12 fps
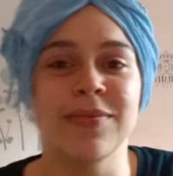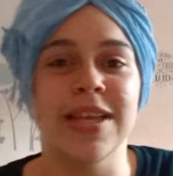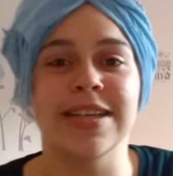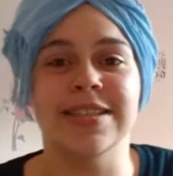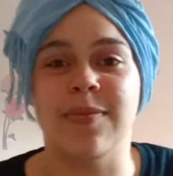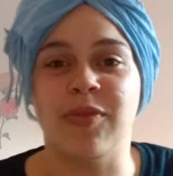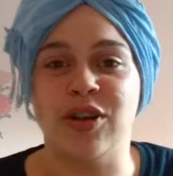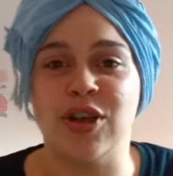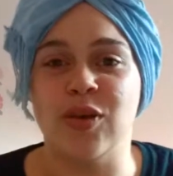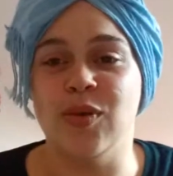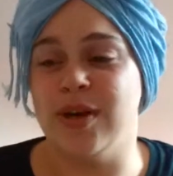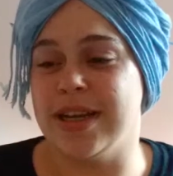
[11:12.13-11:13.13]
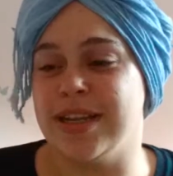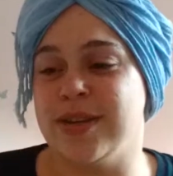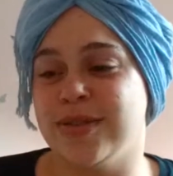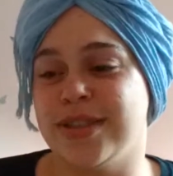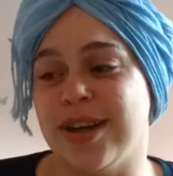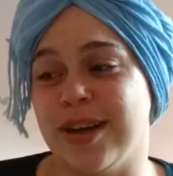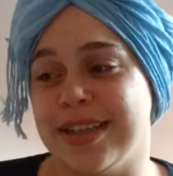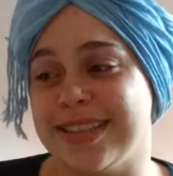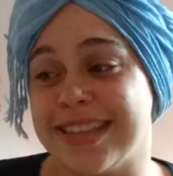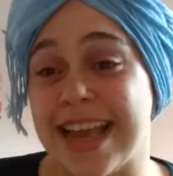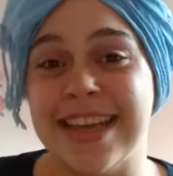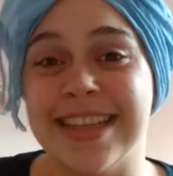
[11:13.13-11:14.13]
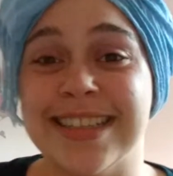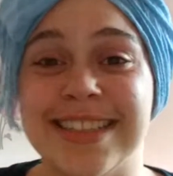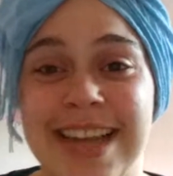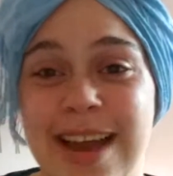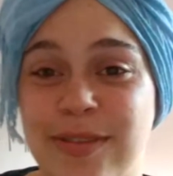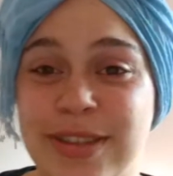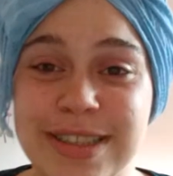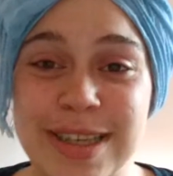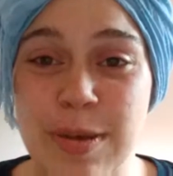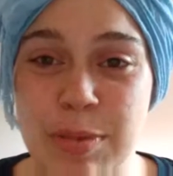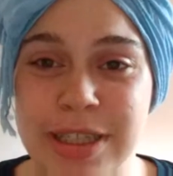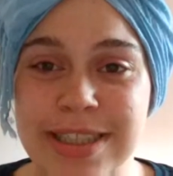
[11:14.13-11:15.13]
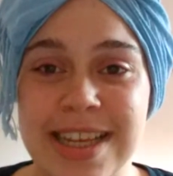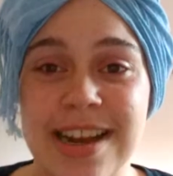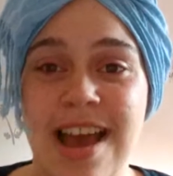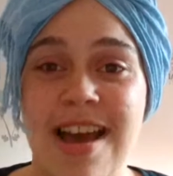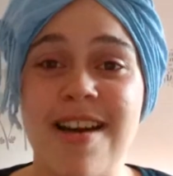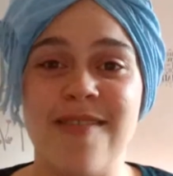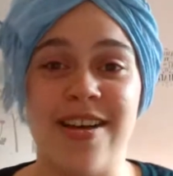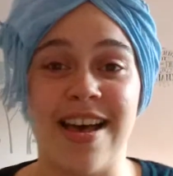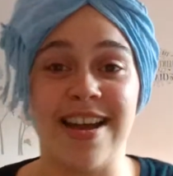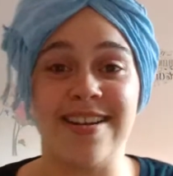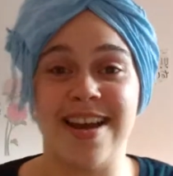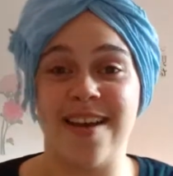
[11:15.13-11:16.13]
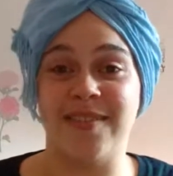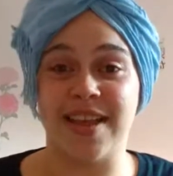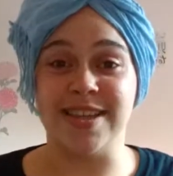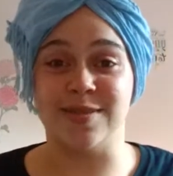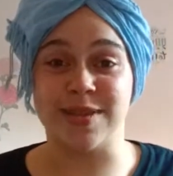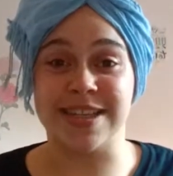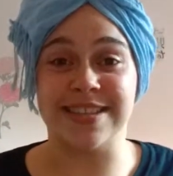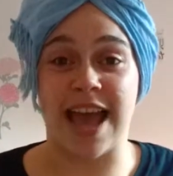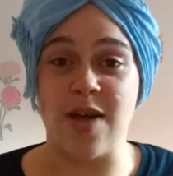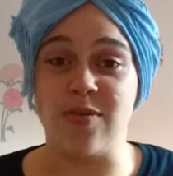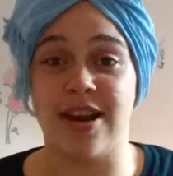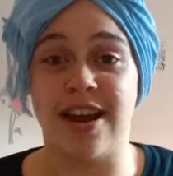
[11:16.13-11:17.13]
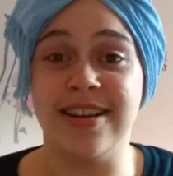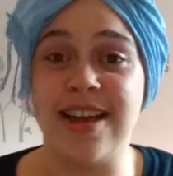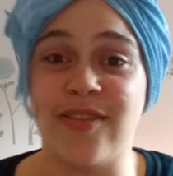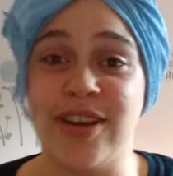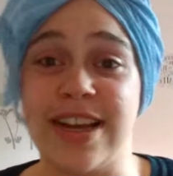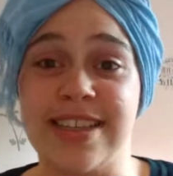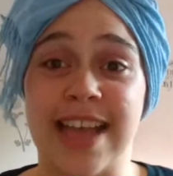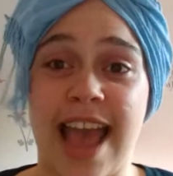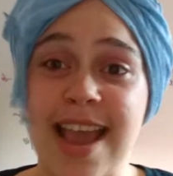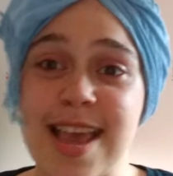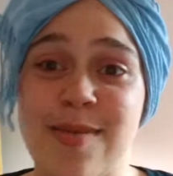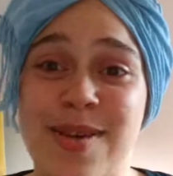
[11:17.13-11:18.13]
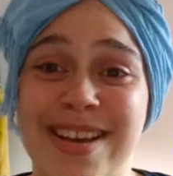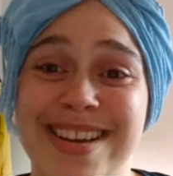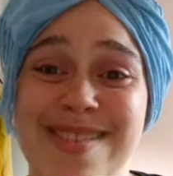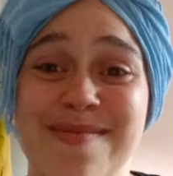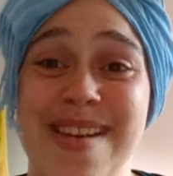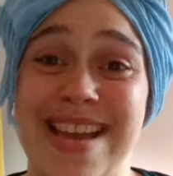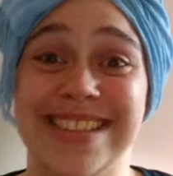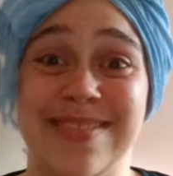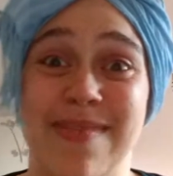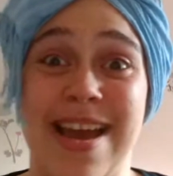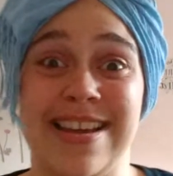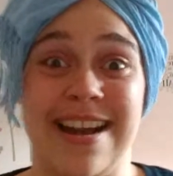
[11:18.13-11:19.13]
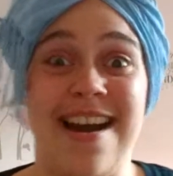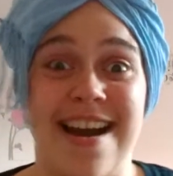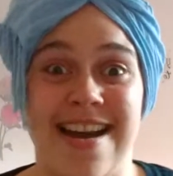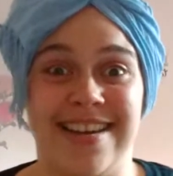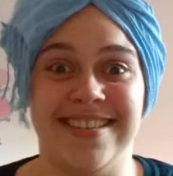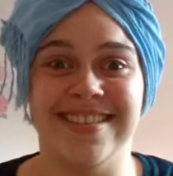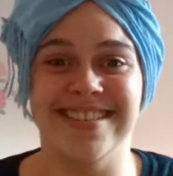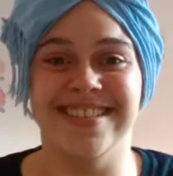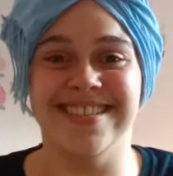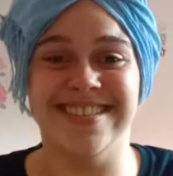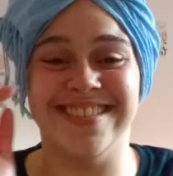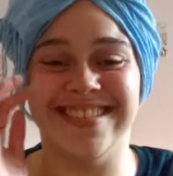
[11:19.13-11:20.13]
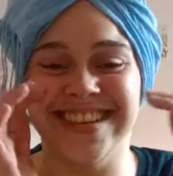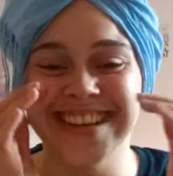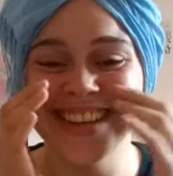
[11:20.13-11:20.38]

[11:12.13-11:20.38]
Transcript: except for you, and you started saying this to every single person. Oh, well, I don't have lice because I wear head covering because I keep the commands of my God. I